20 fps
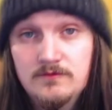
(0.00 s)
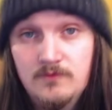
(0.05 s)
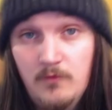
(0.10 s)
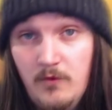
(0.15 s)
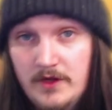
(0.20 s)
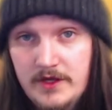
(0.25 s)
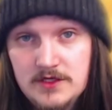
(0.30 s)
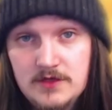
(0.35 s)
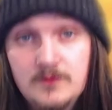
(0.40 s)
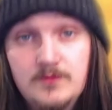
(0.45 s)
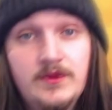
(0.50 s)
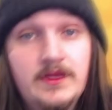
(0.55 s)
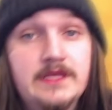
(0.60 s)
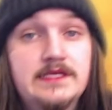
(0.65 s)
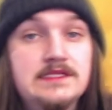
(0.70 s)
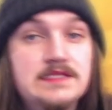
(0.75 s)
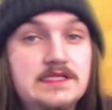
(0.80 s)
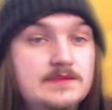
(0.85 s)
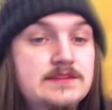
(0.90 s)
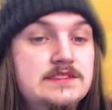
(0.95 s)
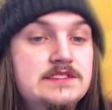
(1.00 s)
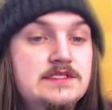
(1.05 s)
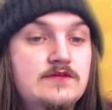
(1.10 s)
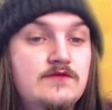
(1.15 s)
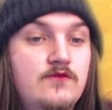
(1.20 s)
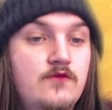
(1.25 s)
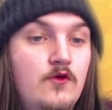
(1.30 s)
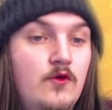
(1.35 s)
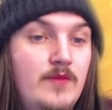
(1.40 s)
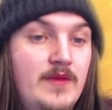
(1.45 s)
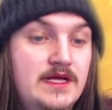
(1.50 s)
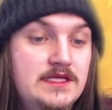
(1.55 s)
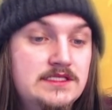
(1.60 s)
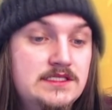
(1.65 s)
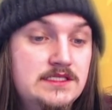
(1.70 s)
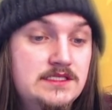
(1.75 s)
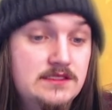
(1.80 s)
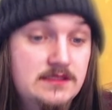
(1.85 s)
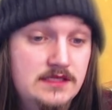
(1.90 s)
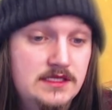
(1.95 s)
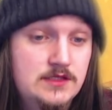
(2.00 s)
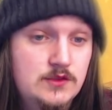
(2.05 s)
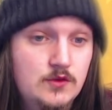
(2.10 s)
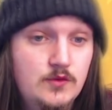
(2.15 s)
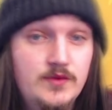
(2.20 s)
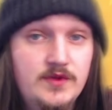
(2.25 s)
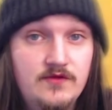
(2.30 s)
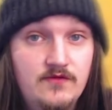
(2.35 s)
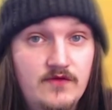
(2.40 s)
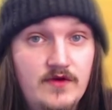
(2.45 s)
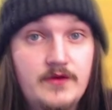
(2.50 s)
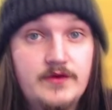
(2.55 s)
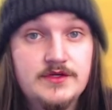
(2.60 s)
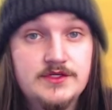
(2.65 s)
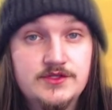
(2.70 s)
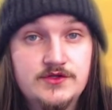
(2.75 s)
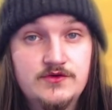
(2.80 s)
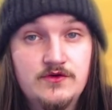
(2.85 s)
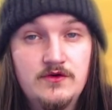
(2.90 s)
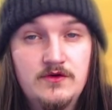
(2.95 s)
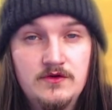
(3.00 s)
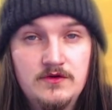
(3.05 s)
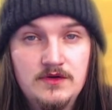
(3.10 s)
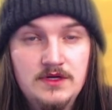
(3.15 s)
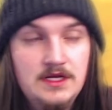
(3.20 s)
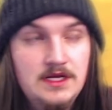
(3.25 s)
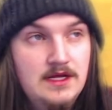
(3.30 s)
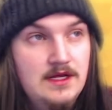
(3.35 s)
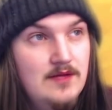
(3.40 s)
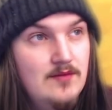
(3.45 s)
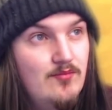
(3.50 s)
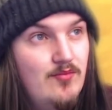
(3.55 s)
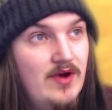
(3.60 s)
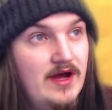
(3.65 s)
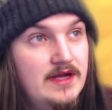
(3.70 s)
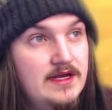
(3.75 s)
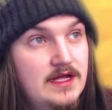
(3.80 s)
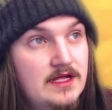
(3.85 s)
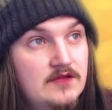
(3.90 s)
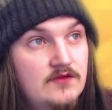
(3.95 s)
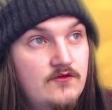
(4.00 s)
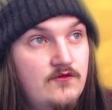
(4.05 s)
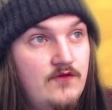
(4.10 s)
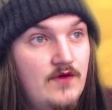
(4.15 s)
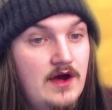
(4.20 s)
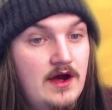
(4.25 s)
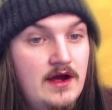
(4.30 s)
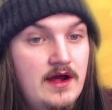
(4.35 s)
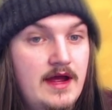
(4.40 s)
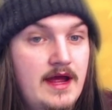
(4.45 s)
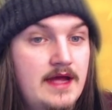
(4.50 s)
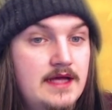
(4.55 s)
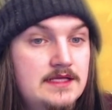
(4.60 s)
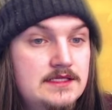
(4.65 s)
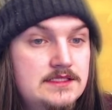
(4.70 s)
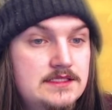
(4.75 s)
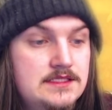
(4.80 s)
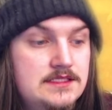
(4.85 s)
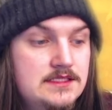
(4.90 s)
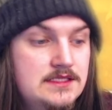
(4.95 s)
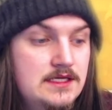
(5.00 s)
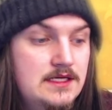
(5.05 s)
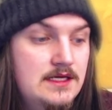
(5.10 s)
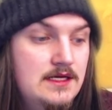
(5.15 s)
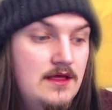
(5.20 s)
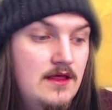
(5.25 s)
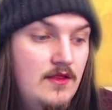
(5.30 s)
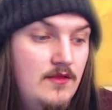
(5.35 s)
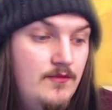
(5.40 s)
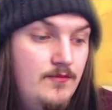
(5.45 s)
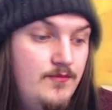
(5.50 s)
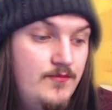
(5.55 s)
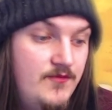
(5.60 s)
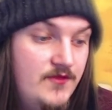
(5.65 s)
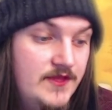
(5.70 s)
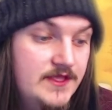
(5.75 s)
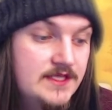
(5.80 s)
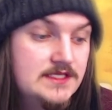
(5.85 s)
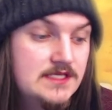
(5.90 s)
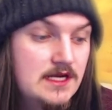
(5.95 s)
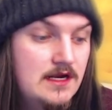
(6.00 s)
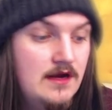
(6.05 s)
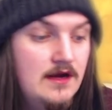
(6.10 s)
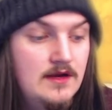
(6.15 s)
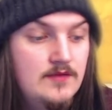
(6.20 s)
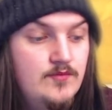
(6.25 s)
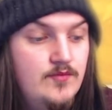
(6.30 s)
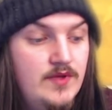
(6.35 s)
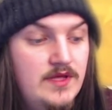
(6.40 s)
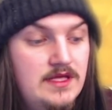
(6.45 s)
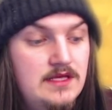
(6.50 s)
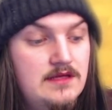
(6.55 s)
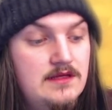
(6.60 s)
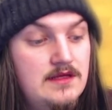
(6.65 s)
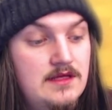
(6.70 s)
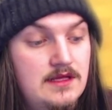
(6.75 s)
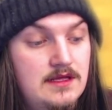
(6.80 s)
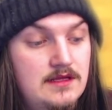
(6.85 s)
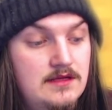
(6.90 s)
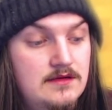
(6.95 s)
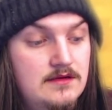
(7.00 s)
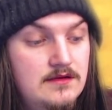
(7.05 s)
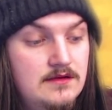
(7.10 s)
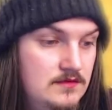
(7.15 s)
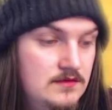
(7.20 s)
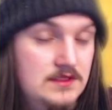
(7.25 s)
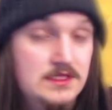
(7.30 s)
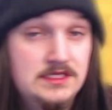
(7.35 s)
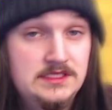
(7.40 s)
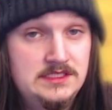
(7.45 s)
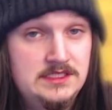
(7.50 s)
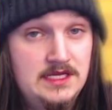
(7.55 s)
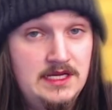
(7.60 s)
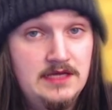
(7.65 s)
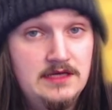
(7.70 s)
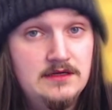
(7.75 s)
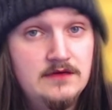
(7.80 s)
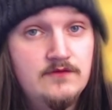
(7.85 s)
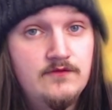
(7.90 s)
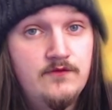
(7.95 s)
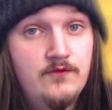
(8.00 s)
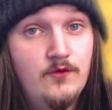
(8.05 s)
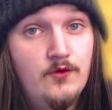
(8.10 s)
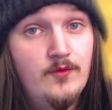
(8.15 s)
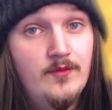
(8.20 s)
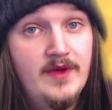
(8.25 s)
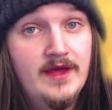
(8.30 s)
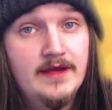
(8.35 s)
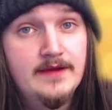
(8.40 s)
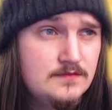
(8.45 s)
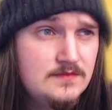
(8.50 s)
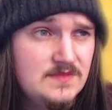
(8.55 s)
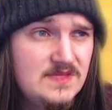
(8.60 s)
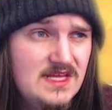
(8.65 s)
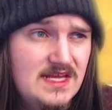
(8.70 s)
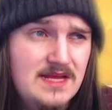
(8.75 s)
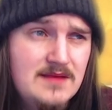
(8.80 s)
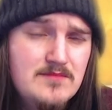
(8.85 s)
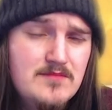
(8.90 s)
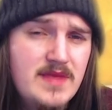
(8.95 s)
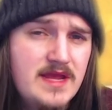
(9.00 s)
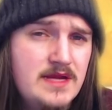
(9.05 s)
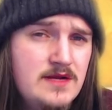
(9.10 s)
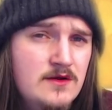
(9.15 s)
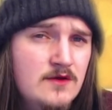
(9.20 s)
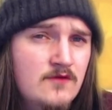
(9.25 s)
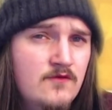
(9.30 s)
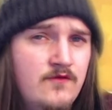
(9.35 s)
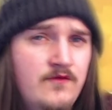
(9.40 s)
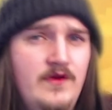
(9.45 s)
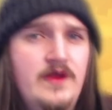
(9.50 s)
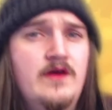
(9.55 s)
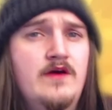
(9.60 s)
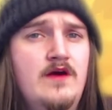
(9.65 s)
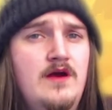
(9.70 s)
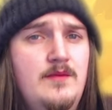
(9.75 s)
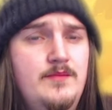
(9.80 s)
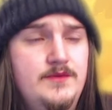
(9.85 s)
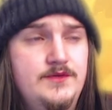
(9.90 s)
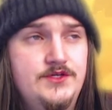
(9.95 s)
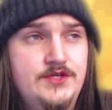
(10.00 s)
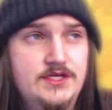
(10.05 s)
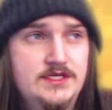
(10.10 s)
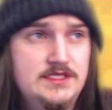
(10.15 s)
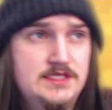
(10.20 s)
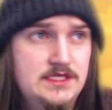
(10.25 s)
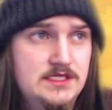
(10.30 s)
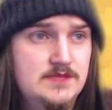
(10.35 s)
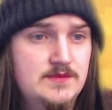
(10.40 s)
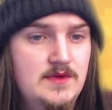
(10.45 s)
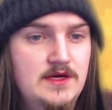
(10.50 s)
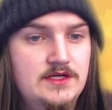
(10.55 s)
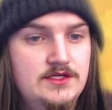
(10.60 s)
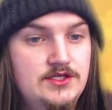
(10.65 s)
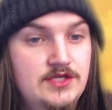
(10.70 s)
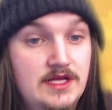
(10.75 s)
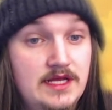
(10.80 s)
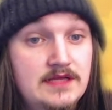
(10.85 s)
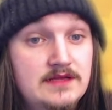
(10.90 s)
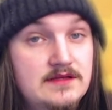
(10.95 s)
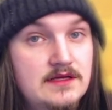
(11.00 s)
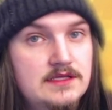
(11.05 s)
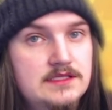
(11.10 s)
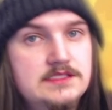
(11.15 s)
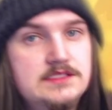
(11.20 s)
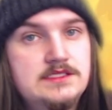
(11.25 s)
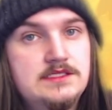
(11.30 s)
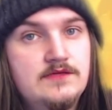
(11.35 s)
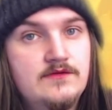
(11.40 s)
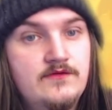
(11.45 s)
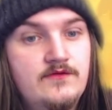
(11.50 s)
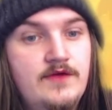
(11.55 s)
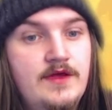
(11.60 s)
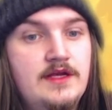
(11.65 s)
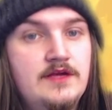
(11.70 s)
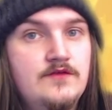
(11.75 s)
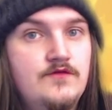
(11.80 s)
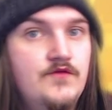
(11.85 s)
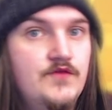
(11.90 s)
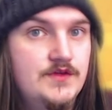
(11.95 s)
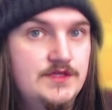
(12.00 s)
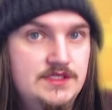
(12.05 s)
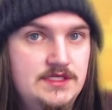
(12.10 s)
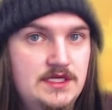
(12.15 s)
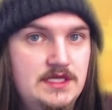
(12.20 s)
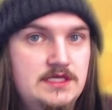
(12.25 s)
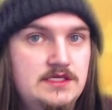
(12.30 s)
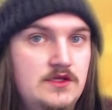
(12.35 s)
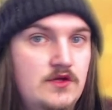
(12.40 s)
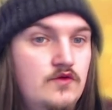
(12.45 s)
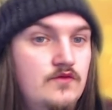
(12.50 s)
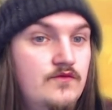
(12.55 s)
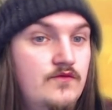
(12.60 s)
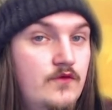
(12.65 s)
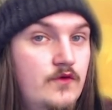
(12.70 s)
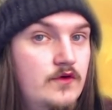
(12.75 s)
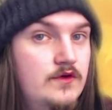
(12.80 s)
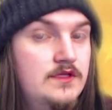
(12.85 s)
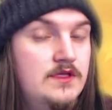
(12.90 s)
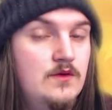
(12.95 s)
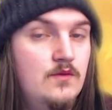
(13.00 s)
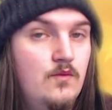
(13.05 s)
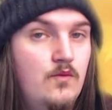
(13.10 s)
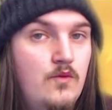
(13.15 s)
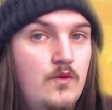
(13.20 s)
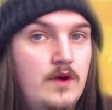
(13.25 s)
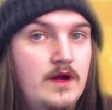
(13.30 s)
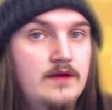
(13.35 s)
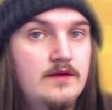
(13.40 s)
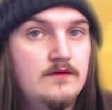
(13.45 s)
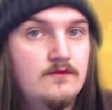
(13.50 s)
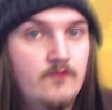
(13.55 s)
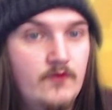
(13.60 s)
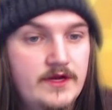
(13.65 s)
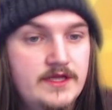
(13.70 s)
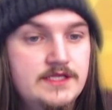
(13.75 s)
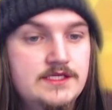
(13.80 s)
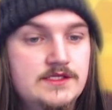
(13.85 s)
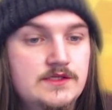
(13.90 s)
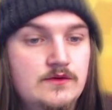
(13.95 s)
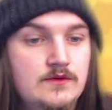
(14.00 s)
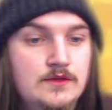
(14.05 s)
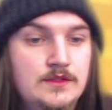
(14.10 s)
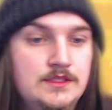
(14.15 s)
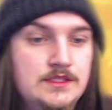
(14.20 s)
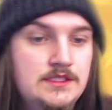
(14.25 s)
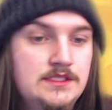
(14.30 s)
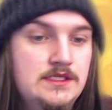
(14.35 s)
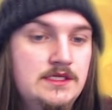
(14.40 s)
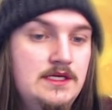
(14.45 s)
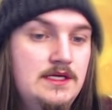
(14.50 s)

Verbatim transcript: when you play limited formats, this will be very strong. But as far as this card being in the standard format, it may not fare up just as much. It does defend for six for only one resource,